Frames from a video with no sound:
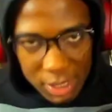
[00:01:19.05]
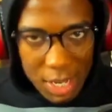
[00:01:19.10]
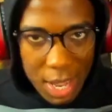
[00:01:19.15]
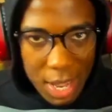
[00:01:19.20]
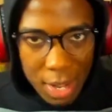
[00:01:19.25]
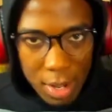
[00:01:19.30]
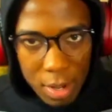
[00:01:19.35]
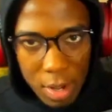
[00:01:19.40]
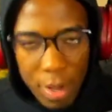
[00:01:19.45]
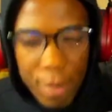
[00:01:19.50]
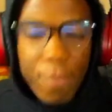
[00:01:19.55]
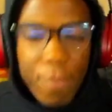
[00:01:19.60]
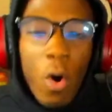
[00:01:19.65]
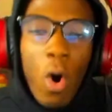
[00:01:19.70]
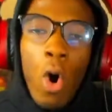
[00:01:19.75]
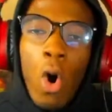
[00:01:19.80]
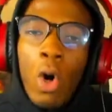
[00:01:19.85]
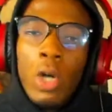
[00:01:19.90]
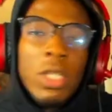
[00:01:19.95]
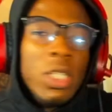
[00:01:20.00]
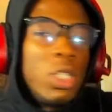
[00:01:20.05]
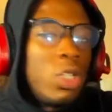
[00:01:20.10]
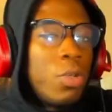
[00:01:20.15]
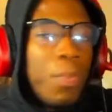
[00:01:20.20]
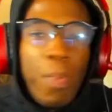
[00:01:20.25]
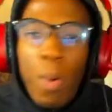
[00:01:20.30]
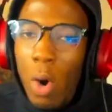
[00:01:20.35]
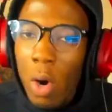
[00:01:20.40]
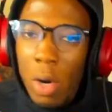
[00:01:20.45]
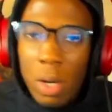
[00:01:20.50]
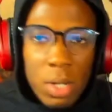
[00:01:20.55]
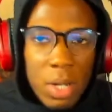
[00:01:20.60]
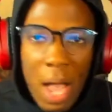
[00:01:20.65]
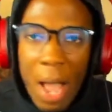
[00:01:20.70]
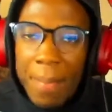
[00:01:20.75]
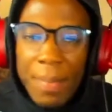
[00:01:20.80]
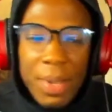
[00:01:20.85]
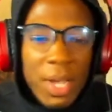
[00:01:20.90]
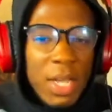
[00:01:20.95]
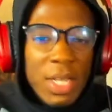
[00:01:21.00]
Yeah for all the support.
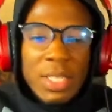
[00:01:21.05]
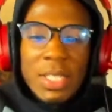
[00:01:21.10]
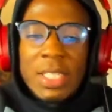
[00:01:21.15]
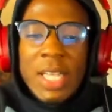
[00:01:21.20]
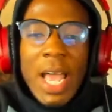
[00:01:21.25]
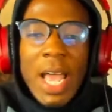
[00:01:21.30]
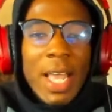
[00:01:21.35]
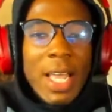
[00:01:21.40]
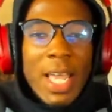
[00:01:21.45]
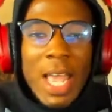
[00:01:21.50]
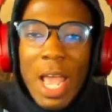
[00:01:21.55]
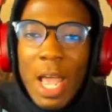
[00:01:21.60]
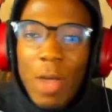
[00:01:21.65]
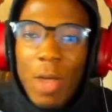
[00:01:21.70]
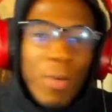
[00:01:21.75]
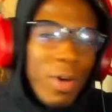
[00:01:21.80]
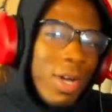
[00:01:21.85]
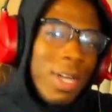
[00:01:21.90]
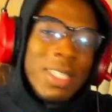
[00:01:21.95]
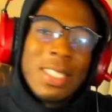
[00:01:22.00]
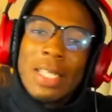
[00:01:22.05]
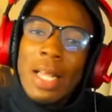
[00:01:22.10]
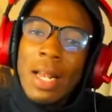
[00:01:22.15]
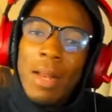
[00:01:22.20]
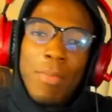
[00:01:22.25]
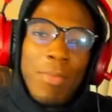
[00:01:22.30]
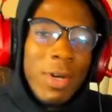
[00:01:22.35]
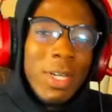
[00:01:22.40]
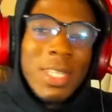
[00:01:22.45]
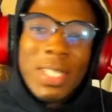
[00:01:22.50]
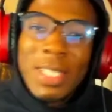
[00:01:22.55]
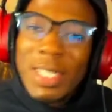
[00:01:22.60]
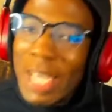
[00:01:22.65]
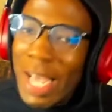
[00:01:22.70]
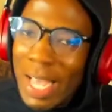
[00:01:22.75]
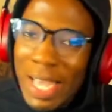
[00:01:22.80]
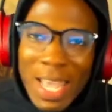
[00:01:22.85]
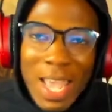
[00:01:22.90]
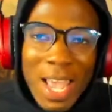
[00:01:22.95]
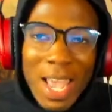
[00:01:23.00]
I mean, 10k, we're gonna celebrate the
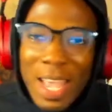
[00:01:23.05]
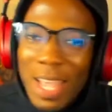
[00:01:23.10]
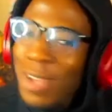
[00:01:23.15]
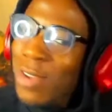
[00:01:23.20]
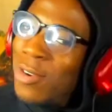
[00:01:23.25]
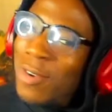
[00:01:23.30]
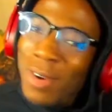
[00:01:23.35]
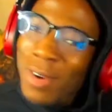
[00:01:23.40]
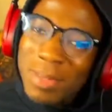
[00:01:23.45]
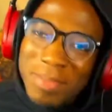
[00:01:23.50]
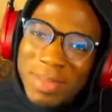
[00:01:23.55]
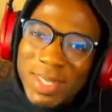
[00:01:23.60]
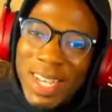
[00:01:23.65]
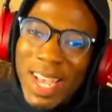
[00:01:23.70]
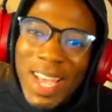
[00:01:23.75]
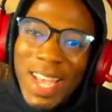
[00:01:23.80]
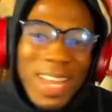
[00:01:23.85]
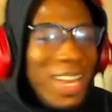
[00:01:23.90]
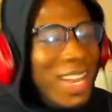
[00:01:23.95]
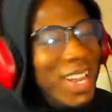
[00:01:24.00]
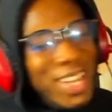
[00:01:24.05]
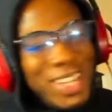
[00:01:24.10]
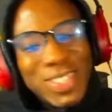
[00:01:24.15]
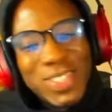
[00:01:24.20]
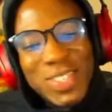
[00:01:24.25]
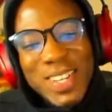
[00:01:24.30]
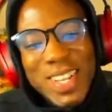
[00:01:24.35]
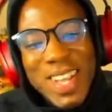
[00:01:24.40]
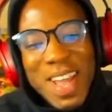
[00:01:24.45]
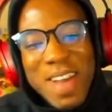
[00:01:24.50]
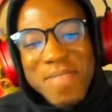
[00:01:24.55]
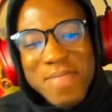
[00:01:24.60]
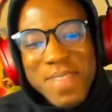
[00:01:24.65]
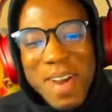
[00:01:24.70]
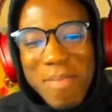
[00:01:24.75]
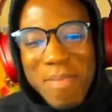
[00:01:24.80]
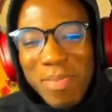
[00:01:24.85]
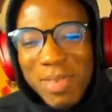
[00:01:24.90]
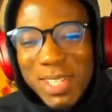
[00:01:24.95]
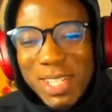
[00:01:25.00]
10k, you know what I'm saying? So, yeah, man,
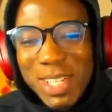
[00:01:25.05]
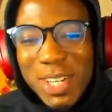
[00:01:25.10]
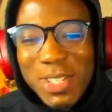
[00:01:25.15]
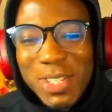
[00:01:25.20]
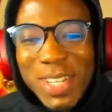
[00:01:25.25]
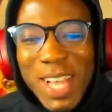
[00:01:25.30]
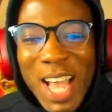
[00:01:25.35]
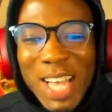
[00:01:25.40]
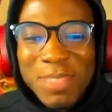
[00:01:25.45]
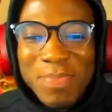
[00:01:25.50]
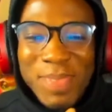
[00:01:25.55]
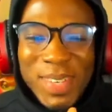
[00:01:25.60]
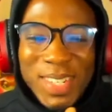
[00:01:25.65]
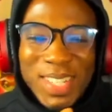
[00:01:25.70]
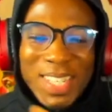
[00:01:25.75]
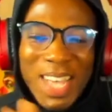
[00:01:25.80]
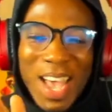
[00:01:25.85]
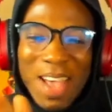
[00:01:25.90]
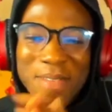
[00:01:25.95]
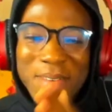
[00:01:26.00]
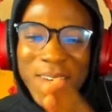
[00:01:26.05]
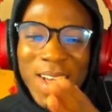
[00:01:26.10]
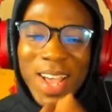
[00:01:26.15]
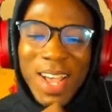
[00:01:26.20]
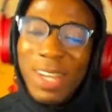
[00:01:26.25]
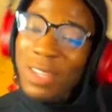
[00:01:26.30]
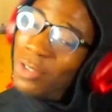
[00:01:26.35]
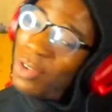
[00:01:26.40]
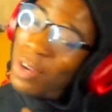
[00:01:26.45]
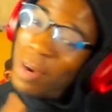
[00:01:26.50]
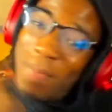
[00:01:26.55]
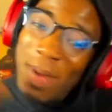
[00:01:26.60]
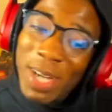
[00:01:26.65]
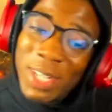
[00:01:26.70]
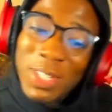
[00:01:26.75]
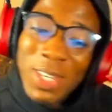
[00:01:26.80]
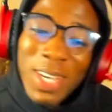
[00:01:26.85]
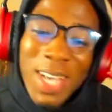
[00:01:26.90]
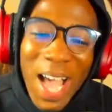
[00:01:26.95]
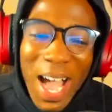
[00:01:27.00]
I appreciate you guys big time. Do the
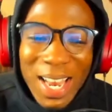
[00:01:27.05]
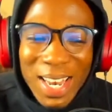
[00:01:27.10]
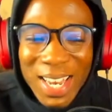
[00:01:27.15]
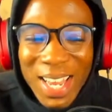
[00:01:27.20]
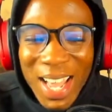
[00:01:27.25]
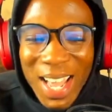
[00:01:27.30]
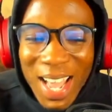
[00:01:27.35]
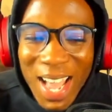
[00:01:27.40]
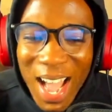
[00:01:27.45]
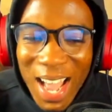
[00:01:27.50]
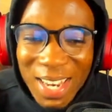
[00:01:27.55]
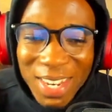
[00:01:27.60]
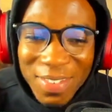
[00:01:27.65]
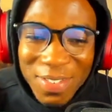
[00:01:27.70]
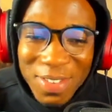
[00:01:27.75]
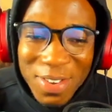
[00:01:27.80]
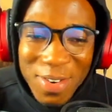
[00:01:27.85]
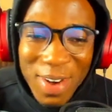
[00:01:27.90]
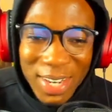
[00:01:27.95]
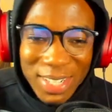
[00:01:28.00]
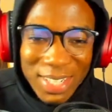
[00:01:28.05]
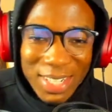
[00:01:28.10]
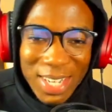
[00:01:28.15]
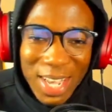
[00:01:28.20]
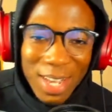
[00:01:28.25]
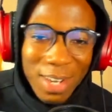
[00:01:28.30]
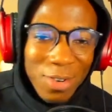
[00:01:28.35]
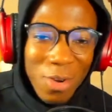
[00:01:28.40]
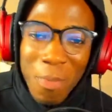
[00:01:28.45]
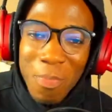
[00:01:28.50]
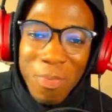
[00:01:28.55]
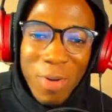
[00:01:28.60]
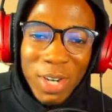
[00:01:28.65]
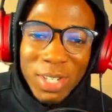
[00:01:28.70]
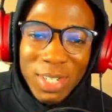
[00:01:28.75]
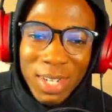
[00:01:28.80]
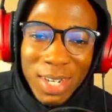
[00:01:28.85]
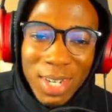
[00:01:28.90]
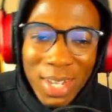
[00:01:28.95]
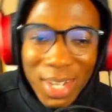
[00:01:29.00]
best you can and leave the rest. Yeah, no
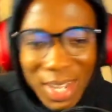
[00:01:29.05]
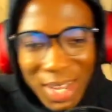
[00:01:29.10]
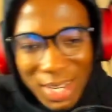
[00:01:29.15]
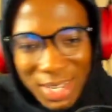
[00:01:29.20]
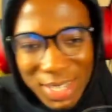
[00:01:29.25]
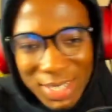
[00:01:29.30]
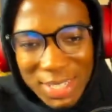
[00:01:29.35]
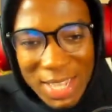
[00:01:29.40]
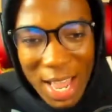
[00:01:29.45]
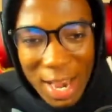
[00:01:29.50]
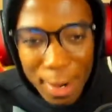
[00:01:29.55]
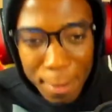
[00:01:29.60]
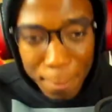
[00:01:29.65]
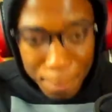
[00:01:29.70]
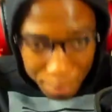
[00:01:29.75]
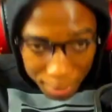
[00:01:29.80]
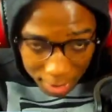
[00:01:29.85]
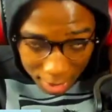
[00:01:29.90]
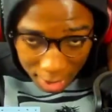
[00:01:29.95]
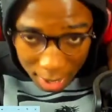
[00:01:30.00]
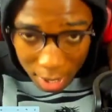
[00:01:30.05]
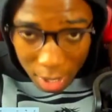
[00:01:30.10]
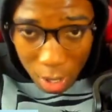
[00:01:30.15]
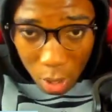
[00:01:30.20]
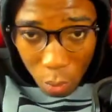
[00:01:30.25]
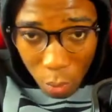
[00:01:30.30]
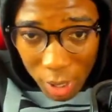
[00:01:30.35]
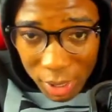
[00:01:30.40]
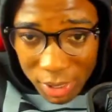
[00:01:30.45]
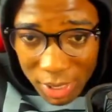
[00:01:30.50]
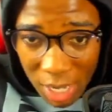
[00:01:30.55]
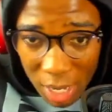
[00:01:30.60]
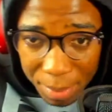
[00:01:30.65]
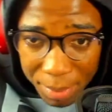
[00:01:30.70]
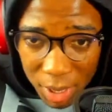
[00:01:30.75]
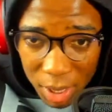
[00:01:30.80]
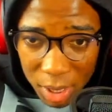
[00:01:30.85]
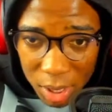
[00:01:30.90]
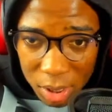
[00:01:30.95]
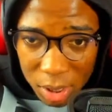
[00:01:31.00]
pressure. Let's get it. What you telling
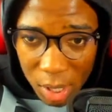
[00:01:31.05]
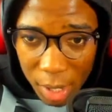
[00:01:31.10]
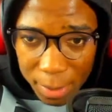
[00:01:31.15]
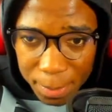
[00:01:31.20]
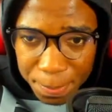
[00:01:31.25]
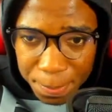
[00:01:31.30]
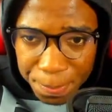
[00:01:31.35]
me, Nikita?